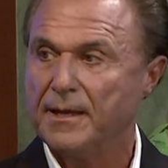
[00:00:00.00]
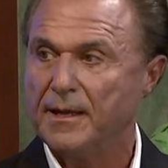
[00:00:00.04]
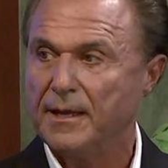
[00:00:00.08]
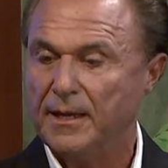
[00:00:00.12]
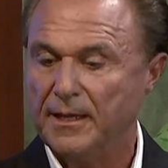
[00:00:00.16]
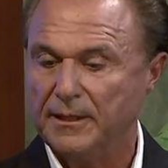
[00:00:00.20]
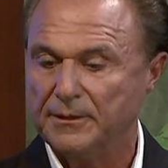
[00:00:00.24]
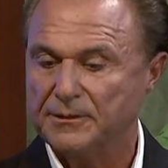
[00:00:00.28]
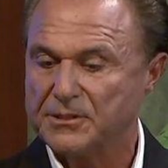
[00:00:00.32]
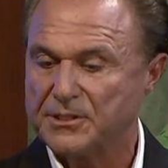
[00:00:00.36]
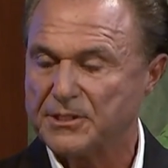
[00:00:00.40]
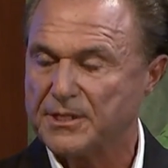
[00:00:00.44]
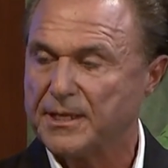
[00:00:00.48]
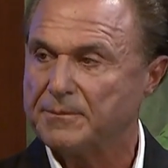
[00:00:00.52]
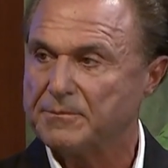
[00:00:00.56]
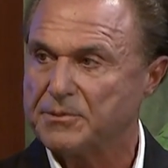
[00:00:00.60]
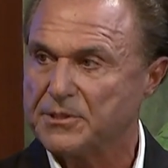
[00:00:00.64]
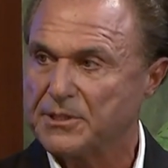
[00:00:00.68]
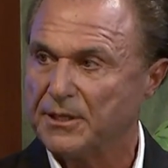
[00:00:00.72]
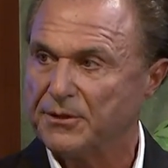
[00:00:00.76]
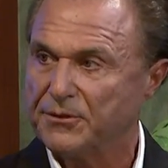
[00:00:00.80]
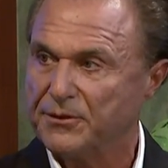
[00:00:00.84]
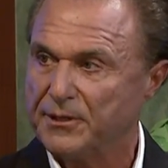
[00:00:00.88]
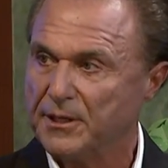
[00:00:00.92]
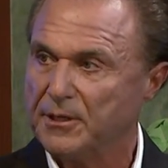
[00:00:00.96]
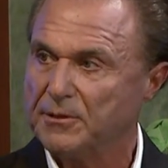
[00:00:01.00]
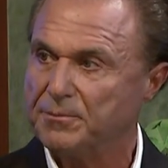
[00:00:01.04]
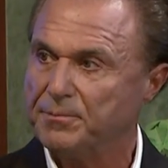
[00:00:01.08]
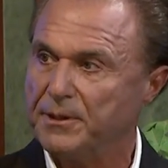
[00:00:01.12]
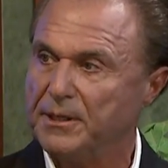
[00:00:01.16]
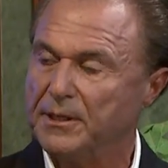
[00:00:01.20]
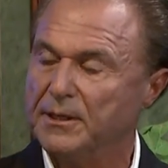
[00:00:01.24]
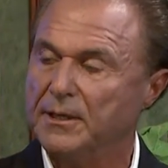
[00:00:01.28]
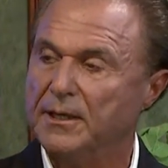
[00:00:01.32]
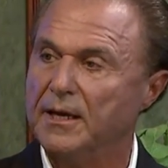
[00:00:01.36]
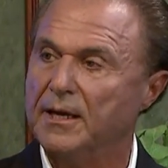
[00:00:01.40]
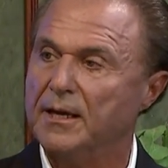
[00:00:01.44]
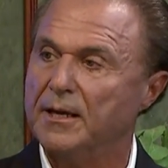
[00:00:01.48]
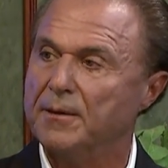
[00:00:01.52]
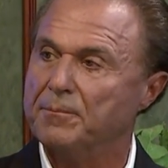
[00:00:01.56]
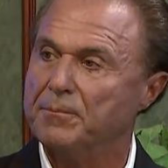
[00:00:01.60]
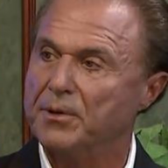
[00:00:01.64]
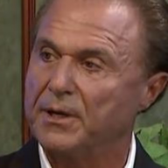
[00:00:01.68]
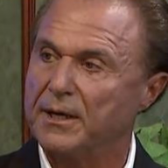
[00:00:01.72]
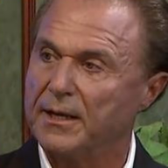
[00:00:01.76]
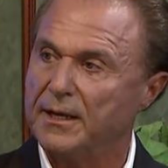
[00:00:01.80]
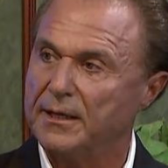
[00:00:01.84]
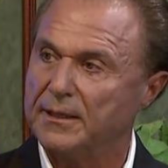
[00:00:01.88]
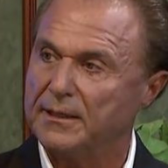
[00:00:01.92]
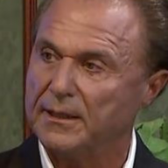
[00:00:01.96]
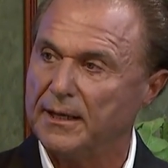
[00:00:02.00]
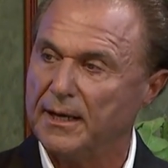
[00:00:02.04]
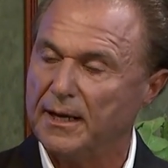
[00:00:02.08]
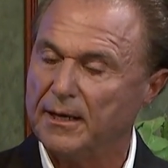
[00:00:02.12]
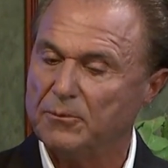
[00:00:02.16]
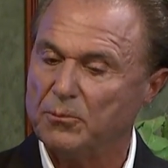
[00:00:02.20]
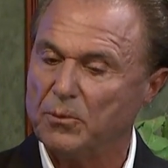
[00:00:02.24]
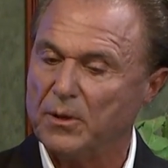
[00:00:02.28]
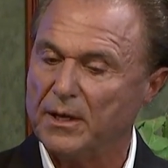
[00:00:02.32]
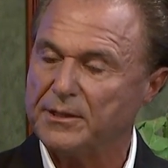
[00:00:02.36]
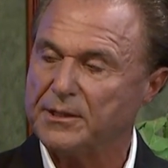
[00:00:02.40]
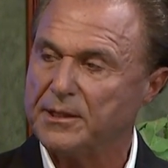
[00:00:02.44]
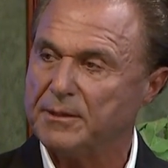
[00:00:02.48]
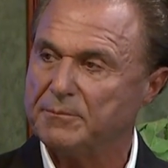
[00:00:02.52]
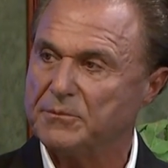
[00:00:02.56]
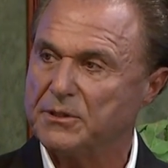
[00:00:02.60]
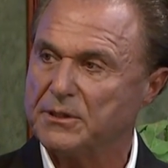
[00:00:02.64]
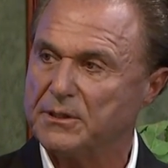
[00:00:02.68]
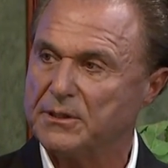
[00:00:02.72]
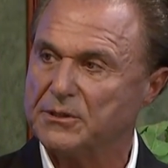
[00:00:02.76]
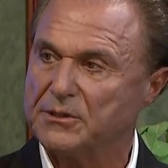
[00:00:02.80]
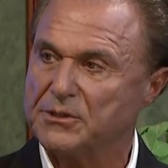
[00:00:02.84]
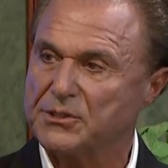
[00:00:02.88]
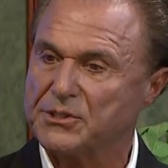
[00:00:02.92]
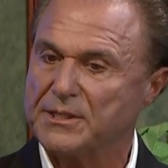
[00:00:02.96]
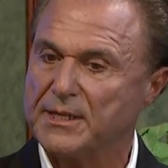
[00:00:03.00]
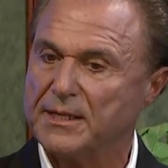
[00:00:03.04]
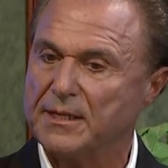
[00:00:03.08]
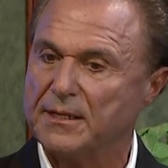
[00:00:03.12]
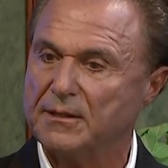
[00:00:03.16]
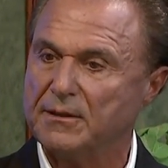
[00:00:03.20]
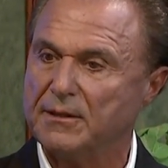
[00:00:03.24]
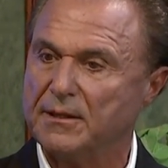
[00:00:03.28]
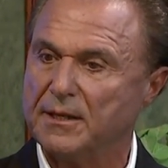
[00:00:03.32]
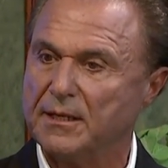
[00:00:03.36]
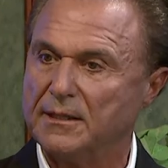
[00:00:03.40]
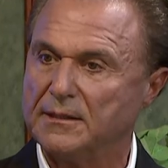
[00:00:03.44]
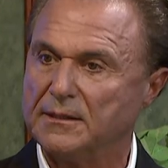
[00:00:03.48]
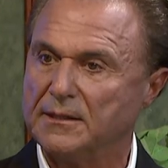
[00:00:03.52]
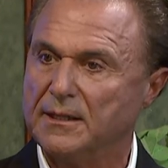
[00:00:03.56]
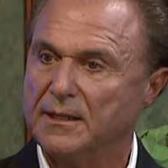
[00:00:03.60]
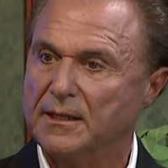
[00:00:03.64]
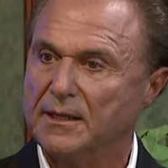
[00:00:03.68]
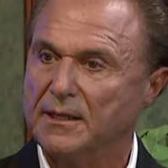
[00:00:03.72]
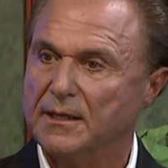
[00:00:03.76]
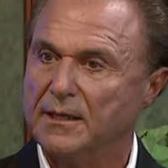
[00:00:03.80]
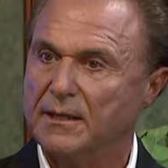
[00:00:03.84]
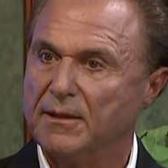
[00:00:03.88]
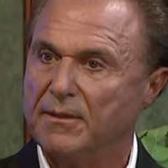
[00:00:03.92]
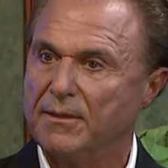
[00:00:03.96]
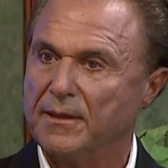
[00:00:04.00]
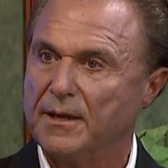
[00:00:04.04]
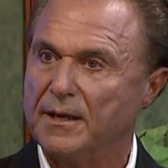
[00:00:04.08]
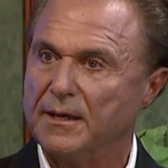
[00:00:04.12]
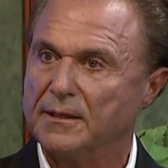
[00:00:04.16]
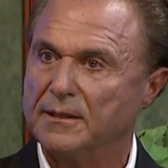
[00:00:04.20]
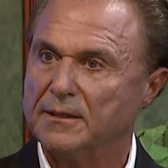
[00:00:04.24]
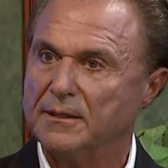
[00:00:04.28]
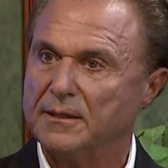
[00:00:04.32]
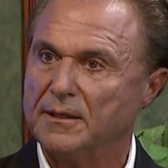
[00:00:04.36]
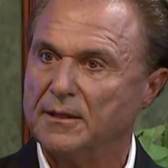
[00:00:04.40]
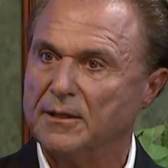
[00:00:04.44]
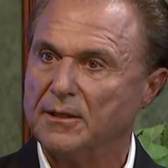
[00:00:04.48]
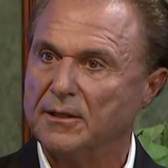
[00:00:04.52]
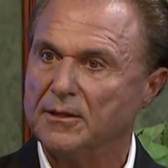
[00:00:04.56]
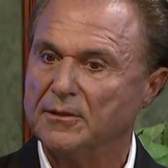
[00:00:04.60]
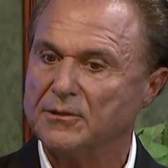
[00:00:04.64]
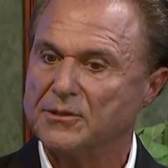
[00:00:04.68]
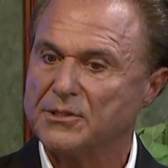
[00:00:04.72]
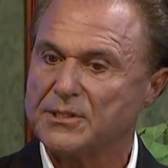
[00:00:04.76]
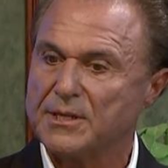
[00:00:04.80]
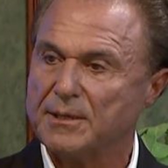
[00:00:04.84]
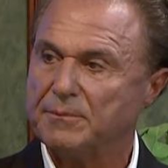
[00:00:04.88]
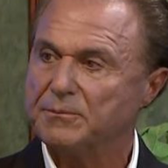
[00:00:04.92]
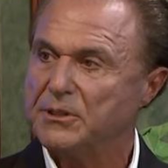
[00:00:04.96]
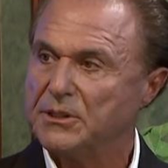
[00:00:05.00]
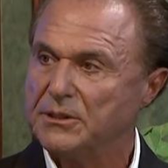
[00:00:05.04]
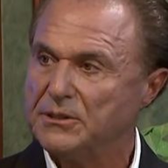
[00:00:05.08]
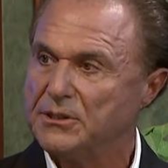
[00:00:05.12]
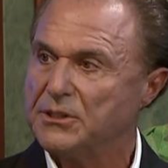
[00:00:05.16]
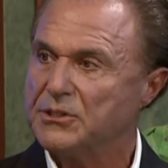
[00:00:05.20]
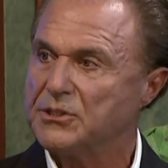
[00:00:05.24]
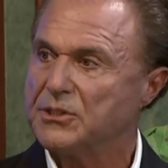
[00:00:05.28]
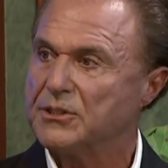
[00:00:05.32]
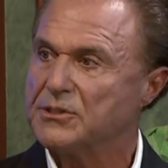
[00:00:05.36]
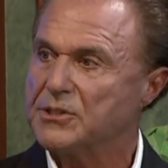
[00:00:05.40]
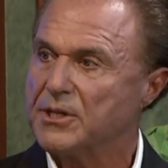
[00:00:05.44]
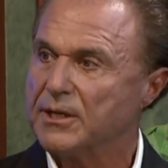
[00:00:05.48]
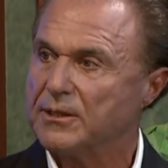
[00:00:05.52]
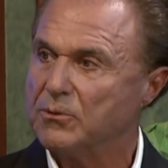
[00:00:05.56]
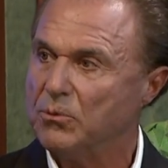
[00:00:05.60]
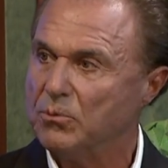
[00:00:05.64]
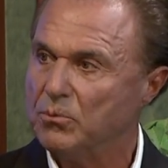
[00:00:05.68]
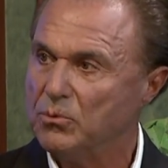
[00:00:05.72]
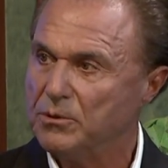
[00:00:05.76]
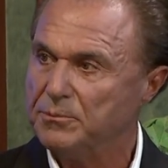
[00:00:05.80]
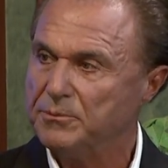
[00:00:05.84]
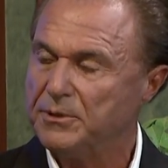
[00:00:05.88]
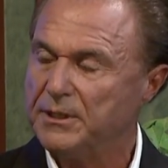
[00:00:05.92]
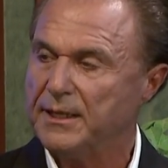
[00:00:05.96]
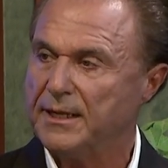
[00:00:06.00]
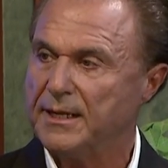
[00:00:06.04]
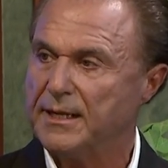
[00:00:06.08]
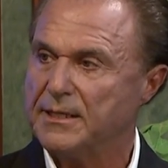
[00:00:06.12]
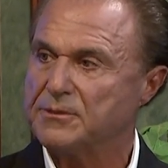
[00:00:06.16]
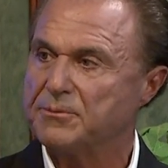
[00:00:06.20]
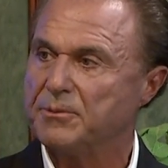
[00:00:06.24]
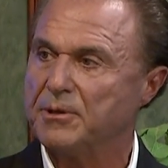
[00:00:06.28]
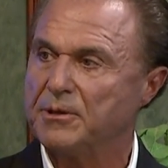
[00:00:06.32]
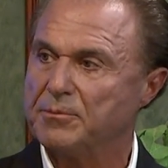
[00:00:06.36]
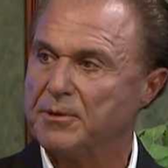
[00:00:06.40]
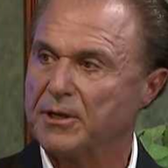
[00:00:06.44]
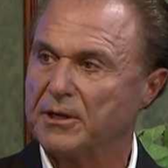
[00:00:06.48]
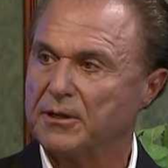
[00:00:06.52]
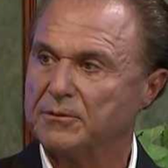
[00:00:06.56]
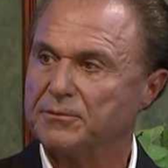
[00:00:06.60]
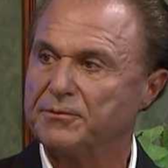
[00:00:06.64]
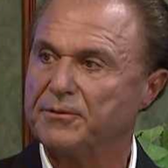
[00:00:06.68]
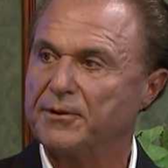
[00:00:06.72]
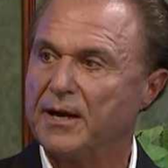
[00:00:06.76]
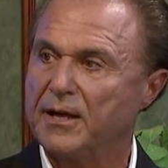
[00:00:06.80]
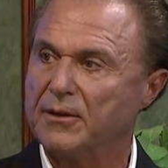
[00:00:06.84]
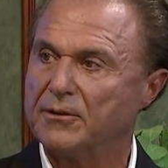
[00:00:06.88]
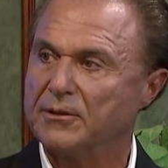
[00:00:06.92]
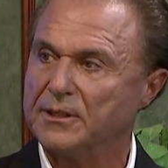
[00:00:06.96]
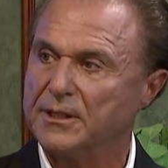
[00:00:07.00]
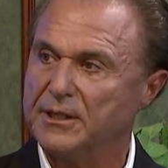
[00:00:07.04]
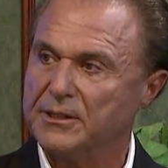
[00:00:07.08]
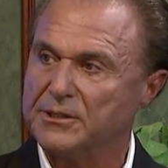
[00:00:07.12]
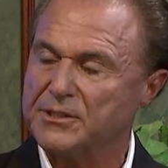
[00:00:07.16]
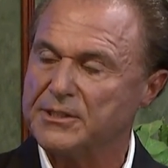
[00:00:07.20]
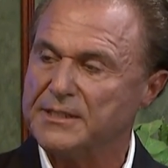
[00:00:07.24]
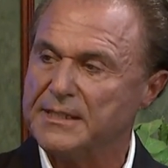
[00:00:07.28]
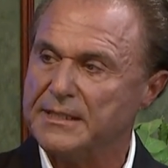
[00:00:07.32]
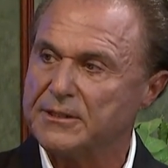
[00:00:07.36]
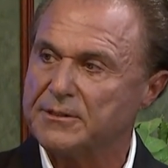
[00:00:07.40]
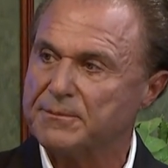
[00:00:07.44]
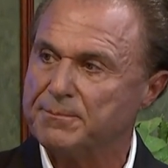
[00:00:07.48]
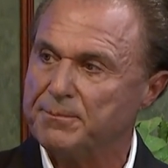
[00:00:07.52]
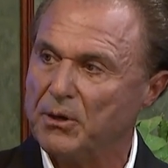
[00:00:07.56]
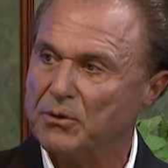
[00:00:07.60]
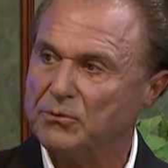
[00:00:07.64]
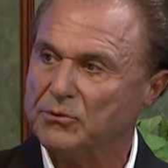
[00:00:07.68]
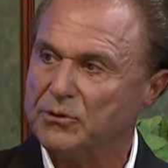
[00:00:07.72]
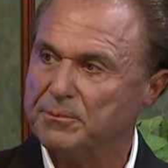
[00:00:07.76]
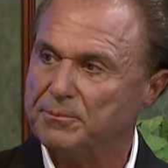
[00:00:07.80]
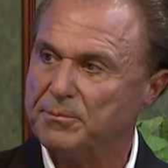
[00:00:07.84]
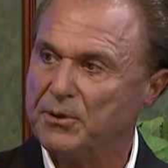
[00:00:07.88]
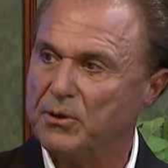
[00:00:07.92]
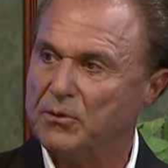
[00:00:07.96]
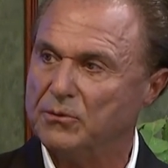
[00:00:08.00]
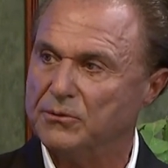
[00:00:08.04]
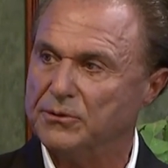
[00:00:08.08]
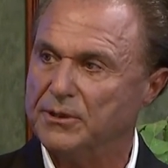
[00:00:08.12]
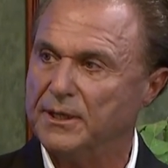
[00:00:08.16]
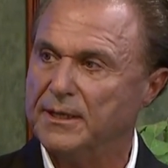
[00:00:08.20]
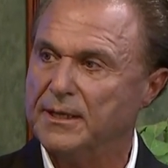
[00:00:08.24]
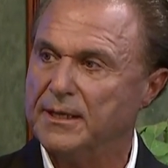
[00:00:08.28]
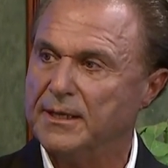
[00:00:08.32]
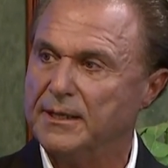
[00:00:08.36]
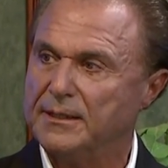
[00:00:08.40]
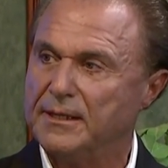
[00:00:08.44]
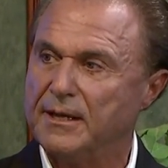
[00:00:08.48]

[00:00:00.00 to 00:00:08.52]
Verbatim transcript: and stem cell therapy. But I, I want them to understand that that uh, some conditions, like a woman had asked me about her father, his knee is bone to bone. Yeah.